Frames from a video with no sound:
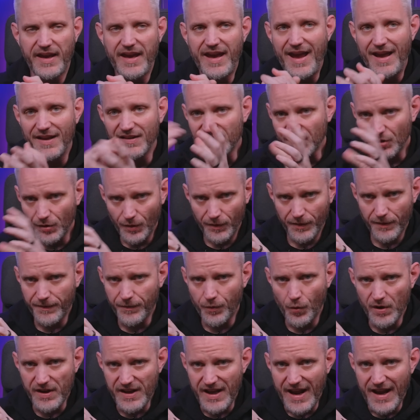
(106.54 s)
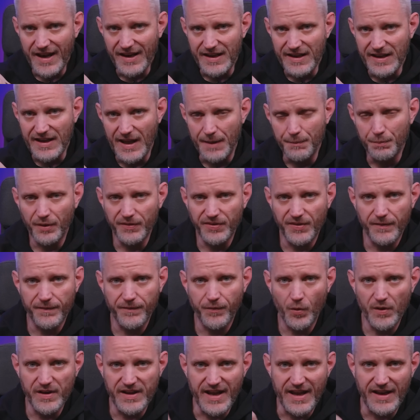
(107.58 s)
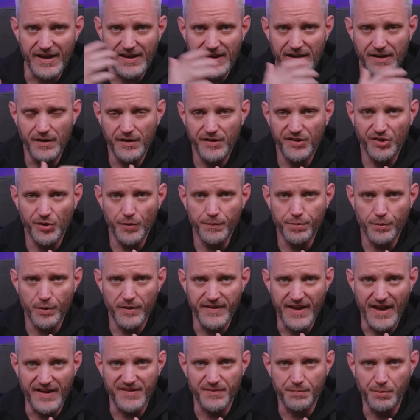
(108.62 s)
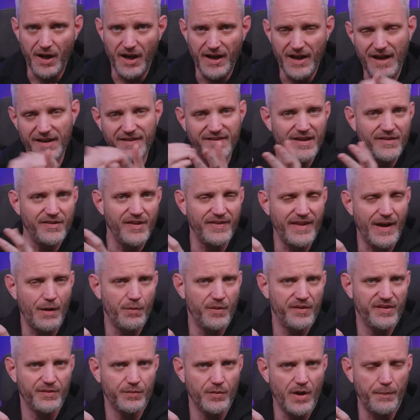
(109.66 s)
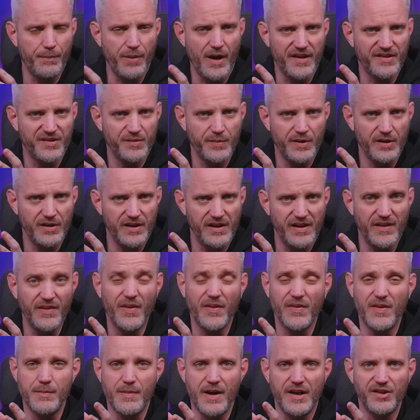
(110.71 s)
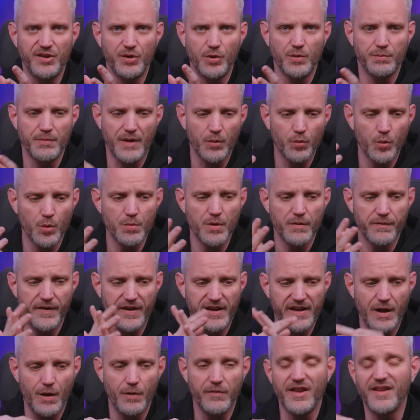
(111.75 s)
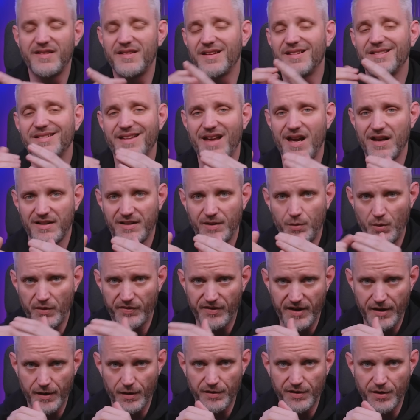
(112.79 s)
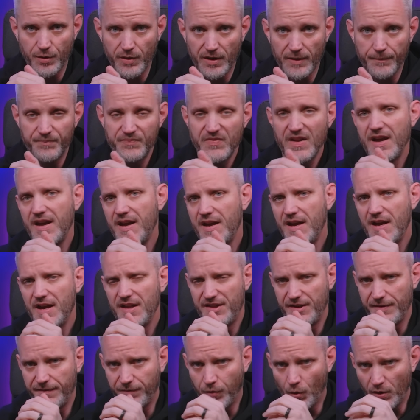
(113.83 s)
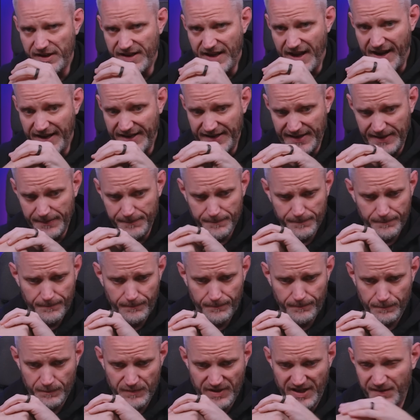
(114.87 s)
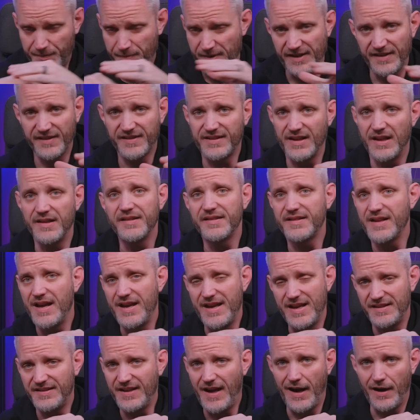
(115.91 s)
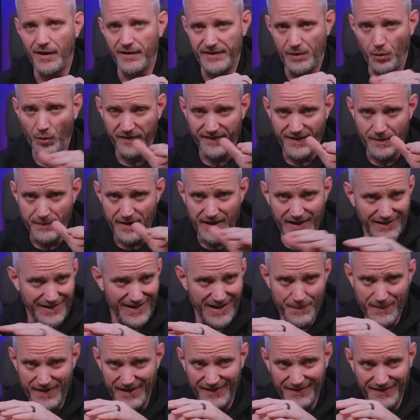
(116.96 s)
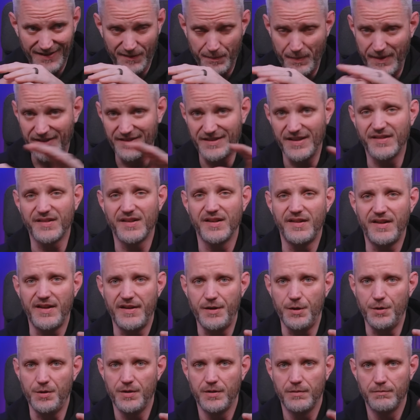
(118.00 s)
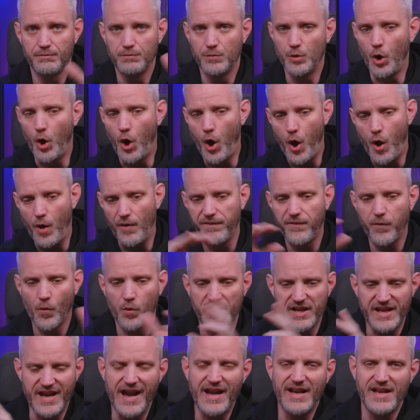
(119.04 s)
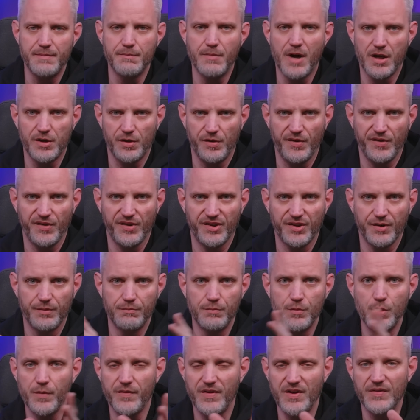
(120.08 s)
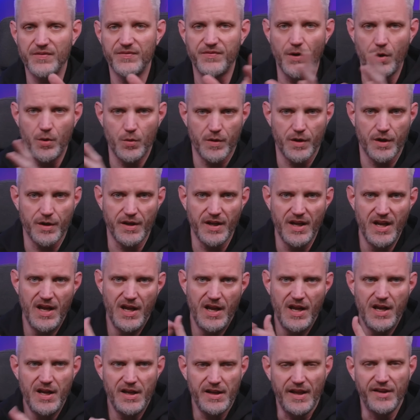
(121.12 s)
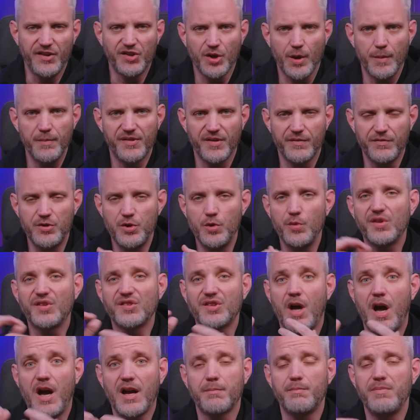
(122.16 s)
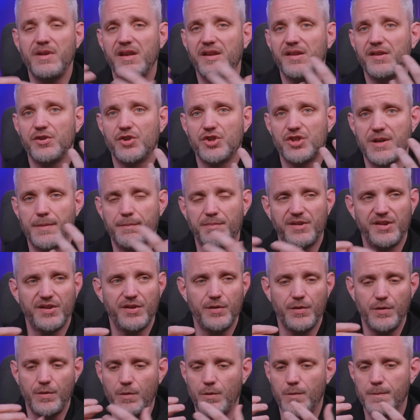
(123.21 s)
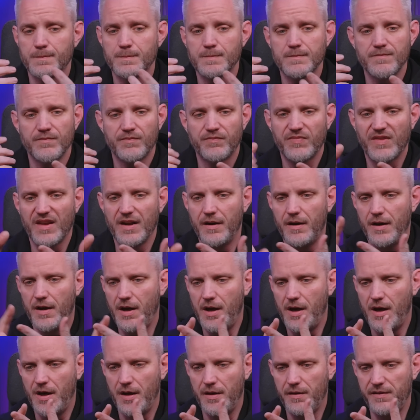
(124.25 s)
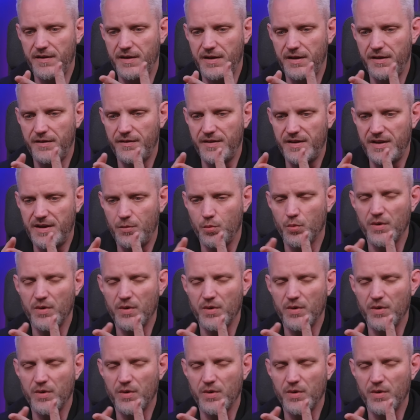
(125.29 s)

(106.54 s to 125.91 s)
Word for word: cancel the 4080 and put the 4080 Super in that spot? I said that that was a possibility that they might do in my rumor video. That's exactly what they are doing. The 4080 is being sunset entirely. What does that mean? It means it's being discontinued. All 4080 models moving forward in terms of new stock being shipped to the